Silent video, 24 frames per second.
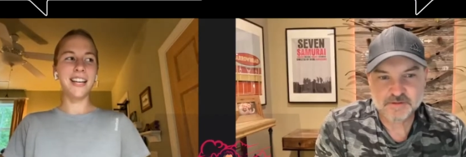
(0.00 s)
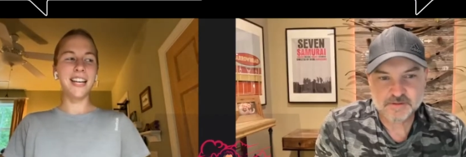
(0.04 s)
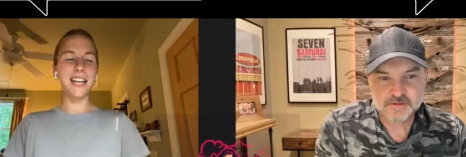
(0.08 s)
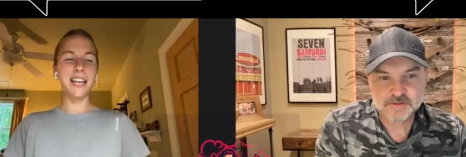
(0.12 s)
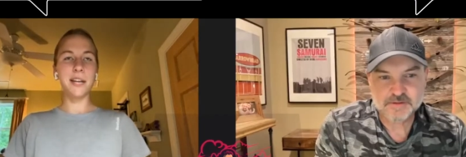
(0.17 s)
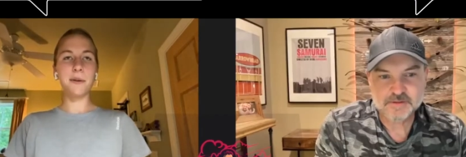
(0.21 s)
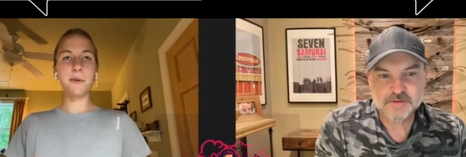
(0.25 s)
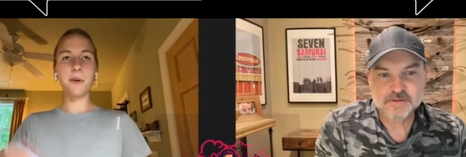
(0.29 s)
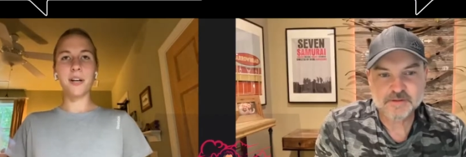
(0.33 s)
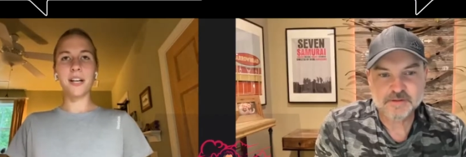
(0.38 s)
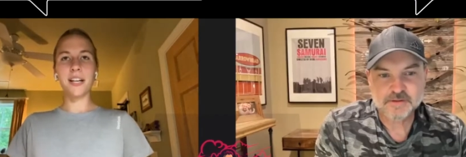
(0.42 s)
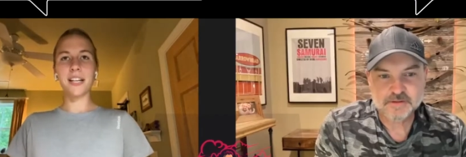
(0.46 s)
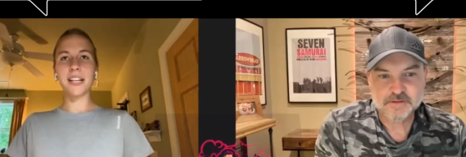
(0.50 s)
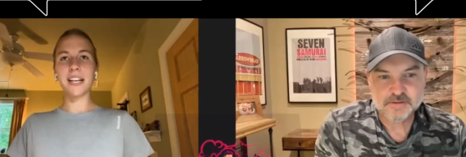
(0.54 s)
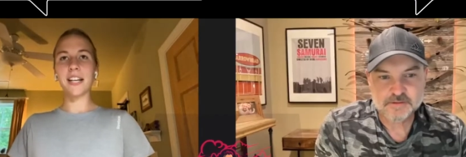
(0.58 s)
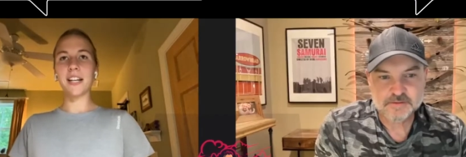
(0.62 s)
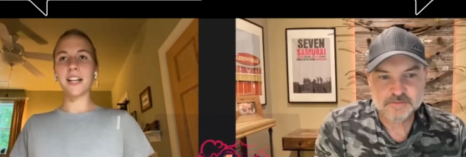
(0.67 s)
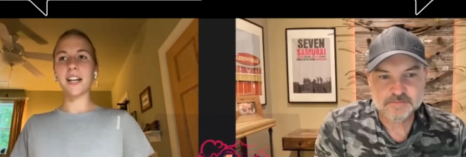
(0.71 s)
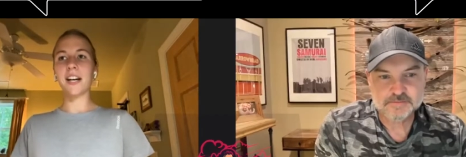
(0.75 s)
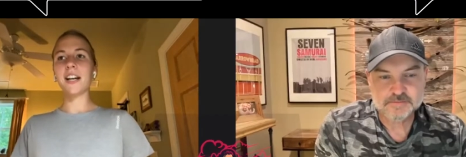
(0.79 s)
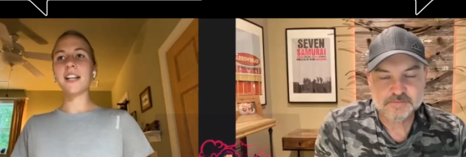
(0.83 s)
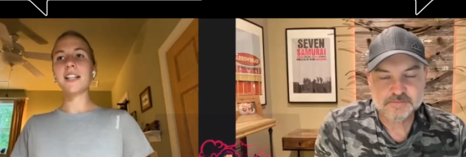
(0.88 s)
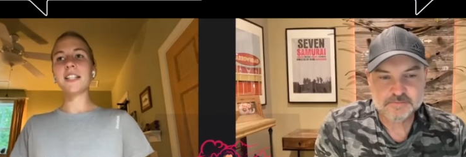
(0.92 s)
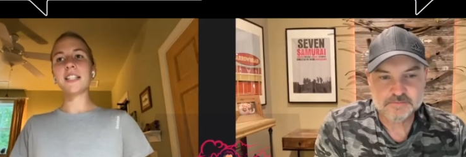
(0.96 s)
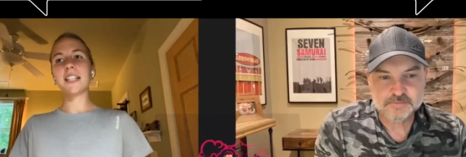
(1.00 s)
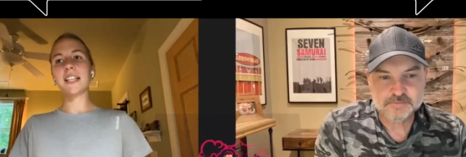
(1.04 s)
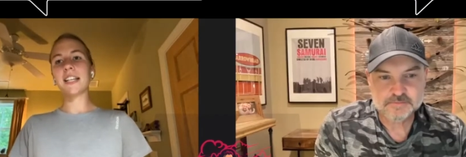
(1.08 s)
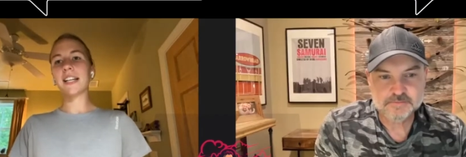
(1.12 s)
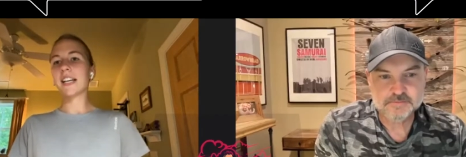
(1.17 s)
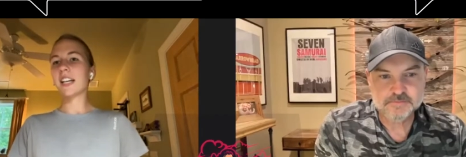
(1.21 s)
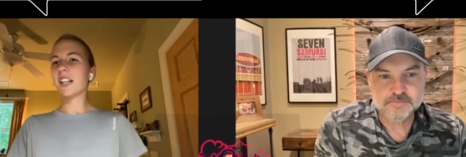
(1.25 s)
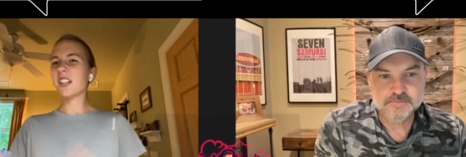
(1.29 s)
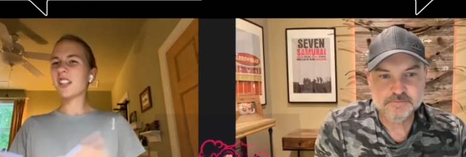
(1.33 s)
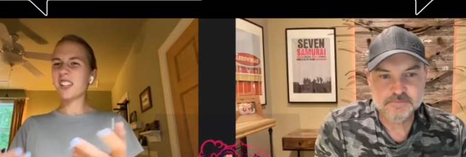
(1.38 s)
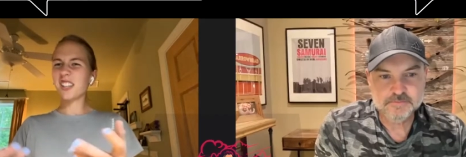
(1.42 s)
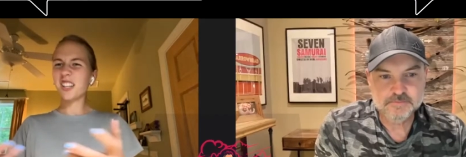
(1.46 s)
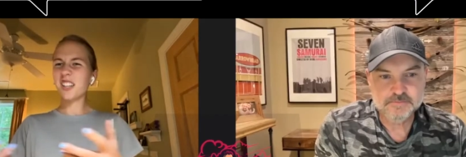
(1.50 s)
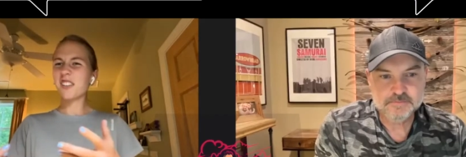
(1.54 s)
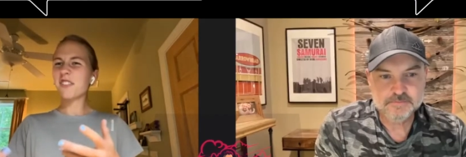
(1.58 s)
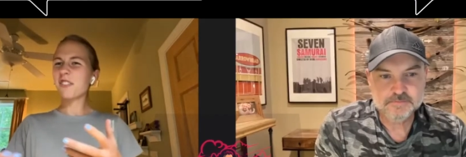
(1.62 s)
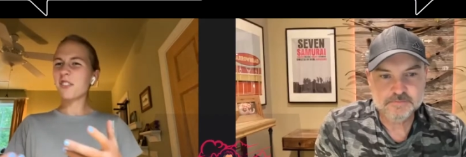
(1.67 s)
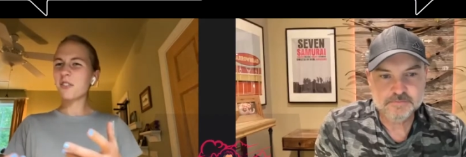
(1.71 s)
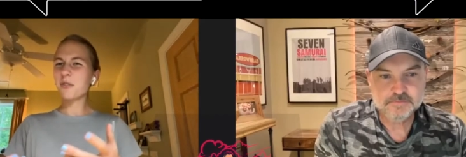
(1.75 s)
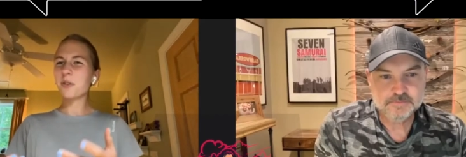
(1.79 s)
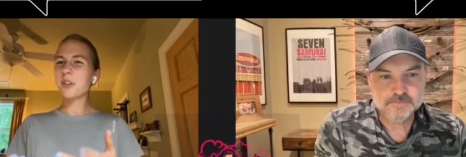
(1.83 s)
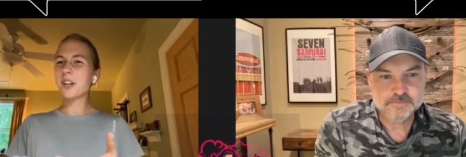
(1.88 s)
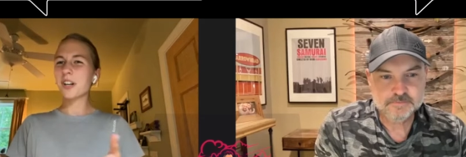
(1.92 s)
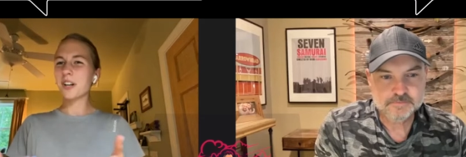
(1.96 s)
Speaker 1: he wanted to get into hunting, and if
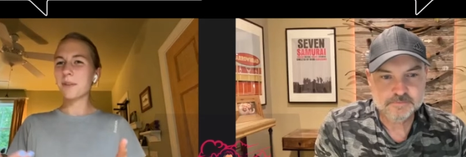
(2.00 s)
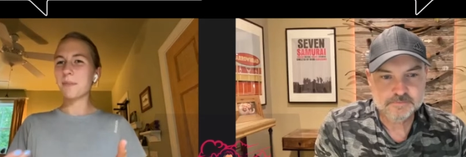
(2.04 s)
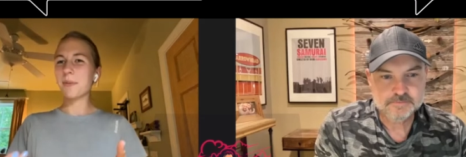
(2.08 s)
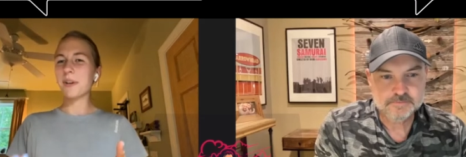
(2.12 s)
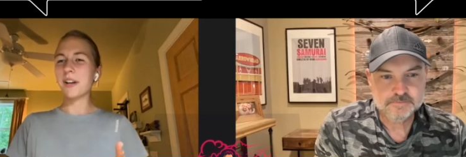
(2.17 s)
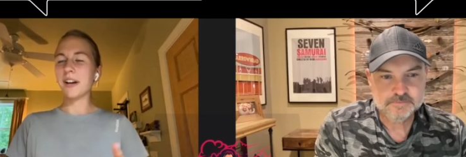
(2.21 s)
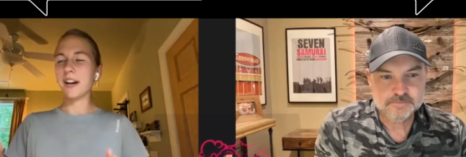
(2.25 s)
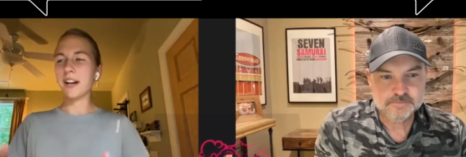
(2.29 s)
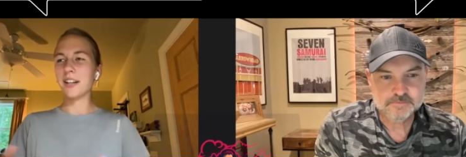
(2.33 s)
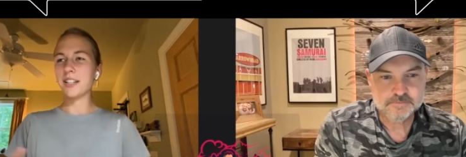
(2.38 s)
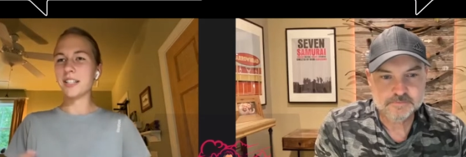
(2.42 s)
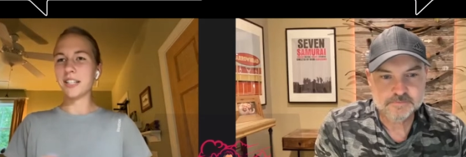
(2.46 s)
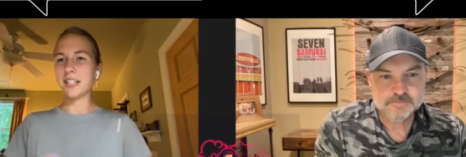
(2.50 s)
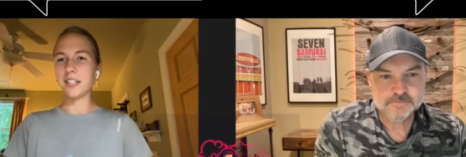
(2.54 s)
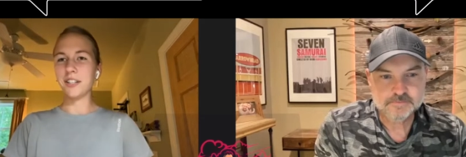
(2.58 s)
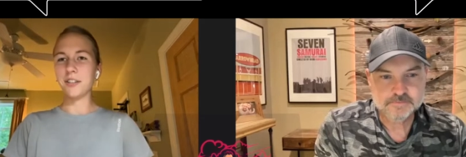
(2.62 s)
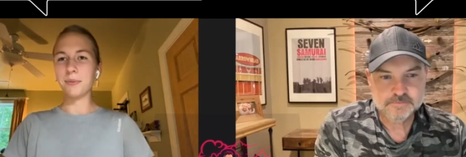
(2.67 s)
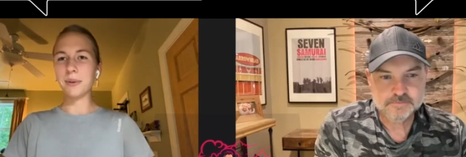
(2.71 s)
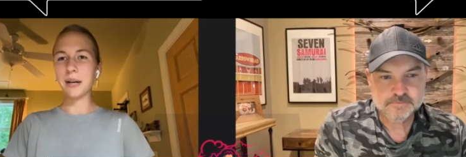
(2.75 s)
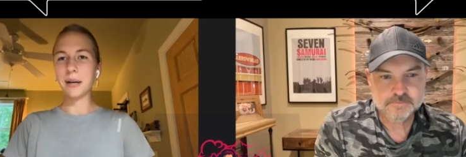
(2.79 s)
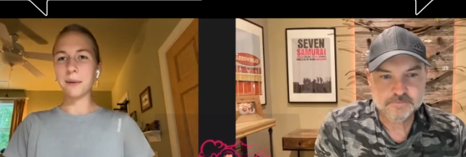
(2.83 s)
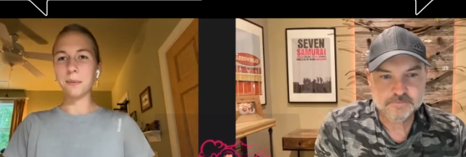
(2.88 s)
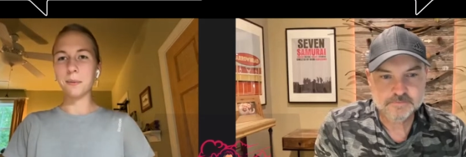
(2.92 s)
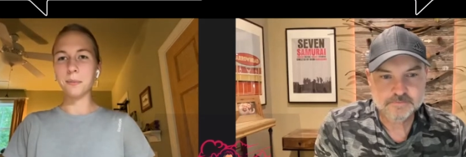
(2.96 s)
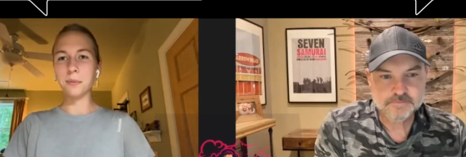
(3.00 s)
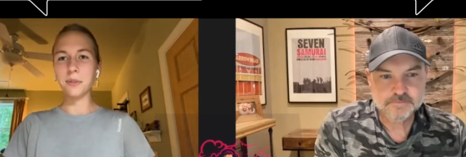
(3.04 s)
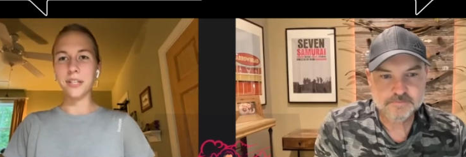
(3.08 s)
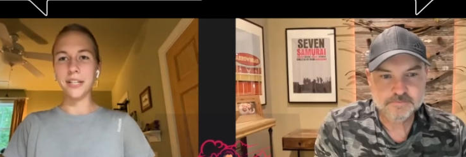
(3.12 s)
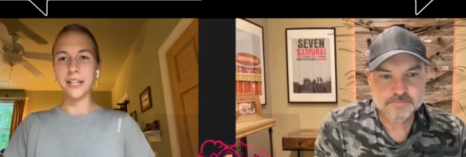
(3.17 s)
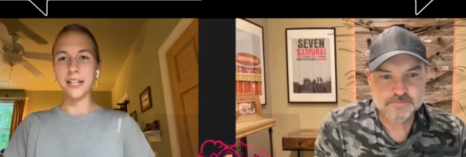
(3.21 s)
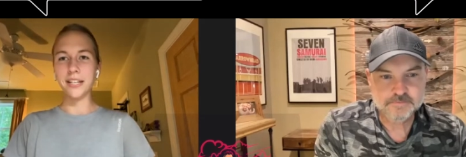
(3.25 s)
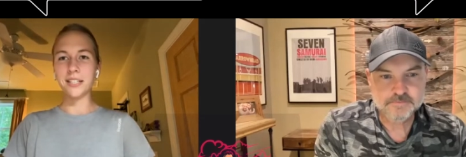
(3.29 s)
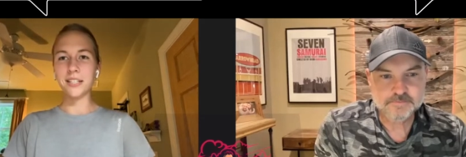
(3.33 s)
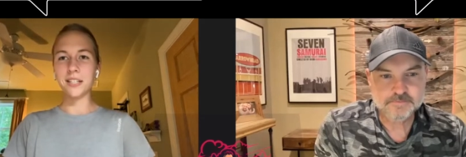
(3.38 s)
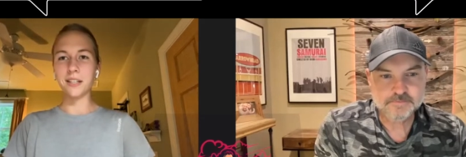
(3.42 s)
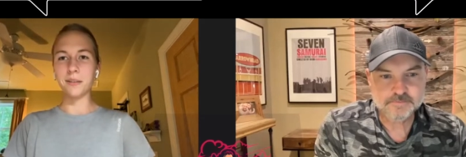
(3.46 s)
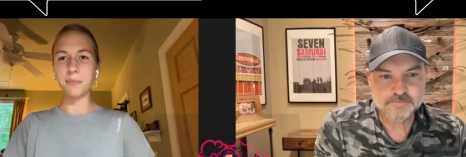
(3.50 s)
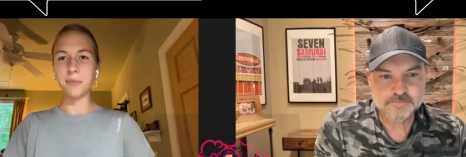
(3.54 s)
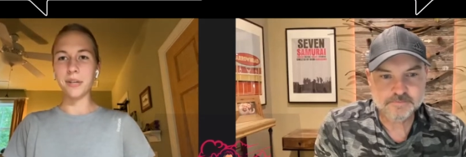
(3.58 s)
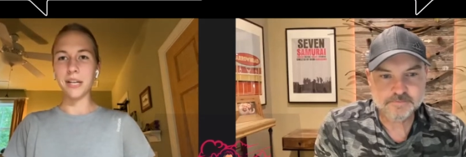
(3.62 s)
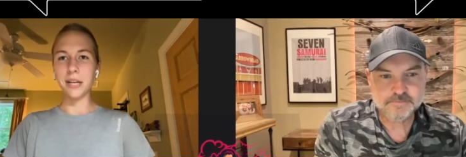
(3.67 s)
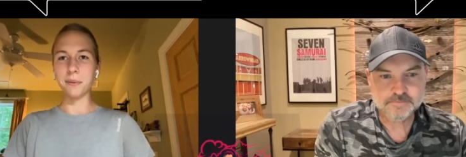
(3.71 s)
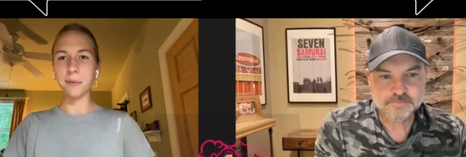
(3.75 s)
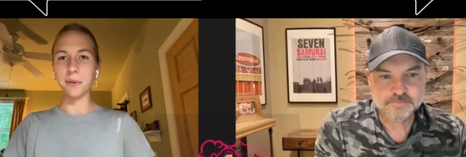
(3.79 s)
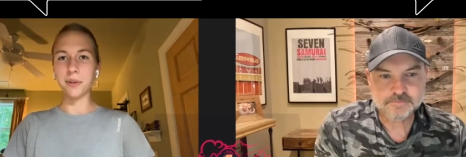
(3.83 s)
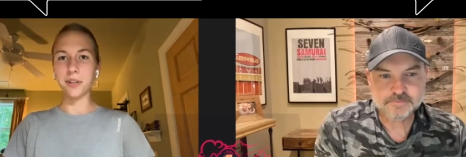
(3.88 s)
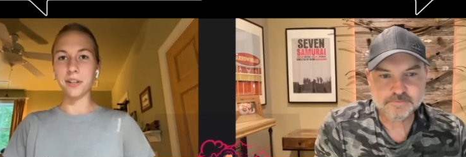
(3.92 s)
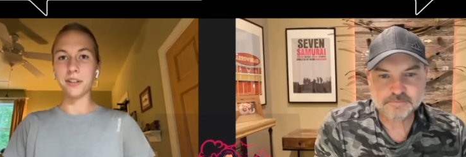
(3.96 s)
you were going to be hunting, you probably need to be
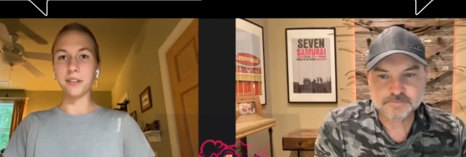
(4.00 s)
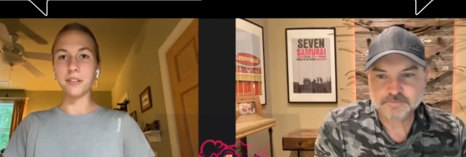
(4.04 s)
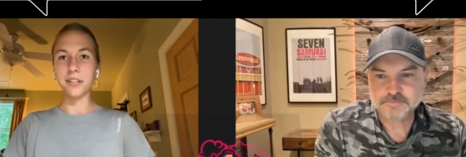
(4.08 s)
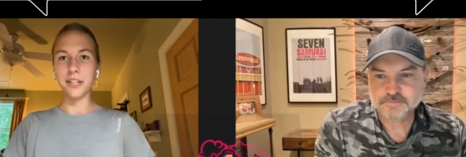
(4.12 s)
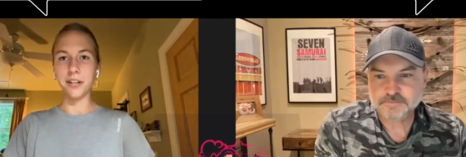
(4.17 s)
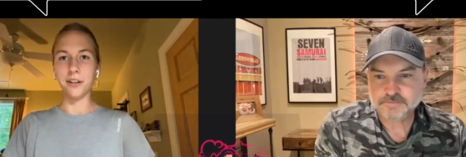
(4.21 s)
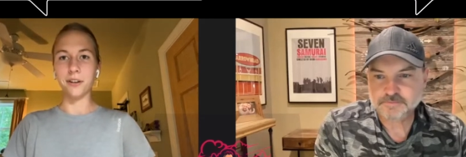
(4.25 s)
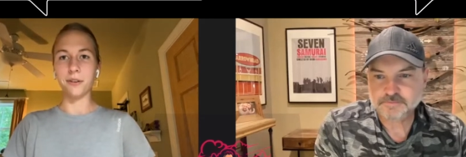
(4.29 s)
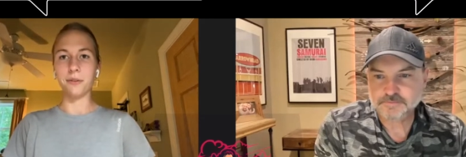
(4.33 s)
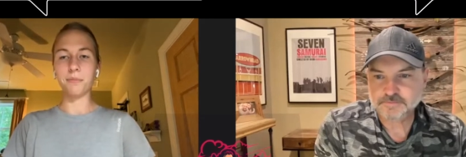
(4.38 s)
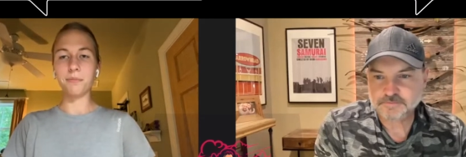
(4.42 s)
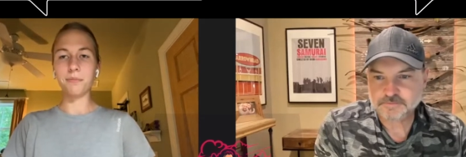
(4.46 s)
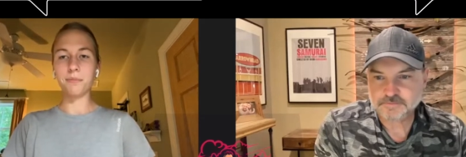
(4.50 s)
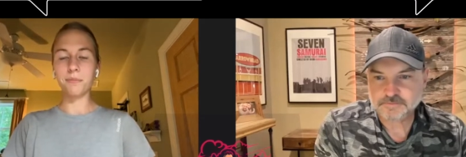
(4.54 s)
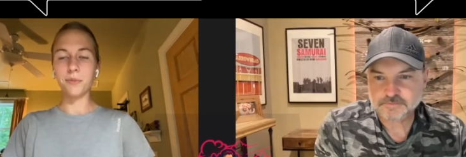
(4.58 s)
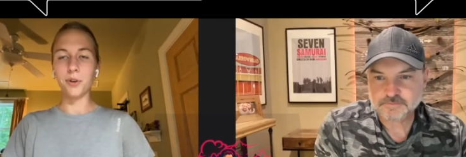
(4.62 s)
able to, you know,